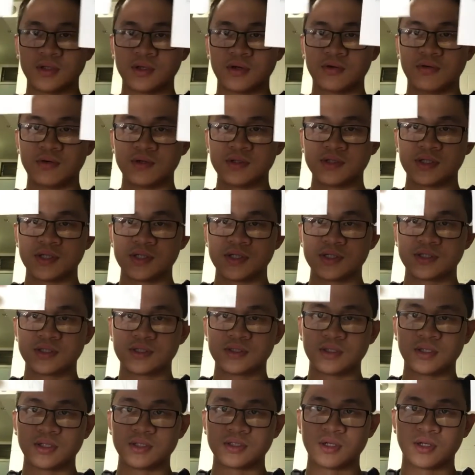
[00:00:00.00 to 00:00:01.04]
of the
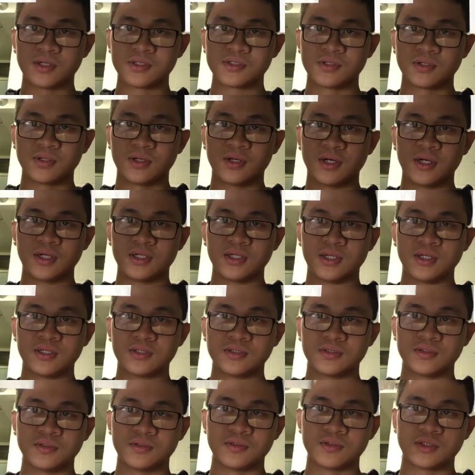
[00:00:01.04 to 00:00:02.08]
quizzes. It's also a good idea
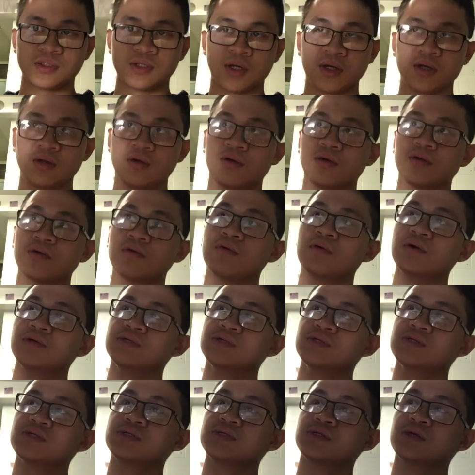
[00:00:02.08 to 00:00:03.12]
to study your own
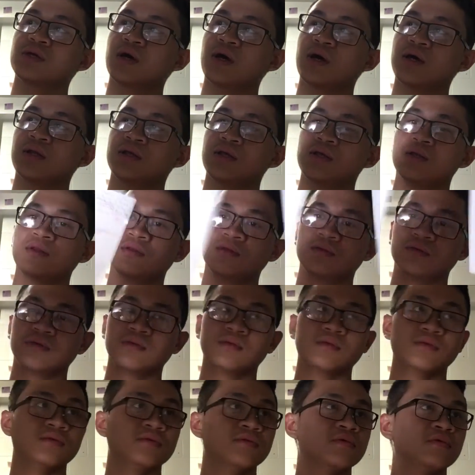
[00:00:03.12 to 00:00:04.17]
quizzes. Yeah, I didn't
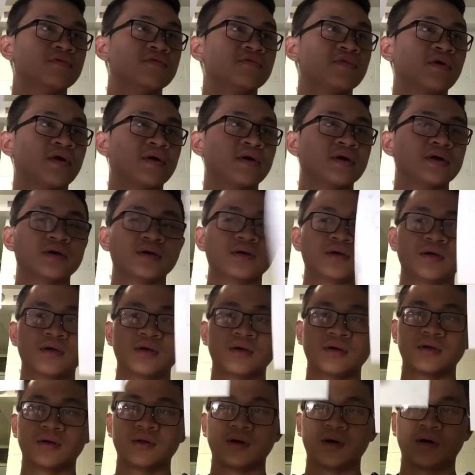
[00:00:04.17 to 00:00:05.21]
do very
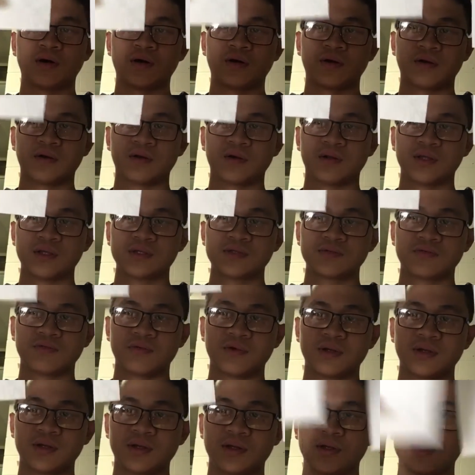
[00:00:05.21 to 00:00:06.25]
good on this
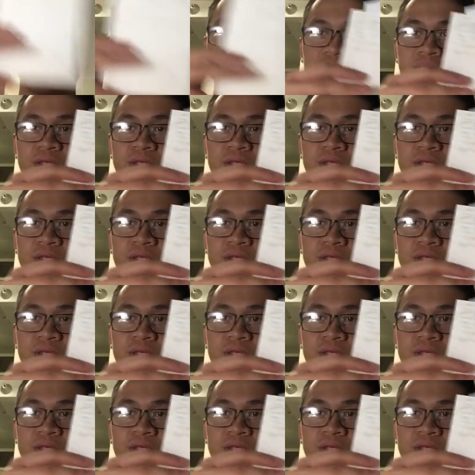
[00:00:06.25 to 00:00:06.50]
one.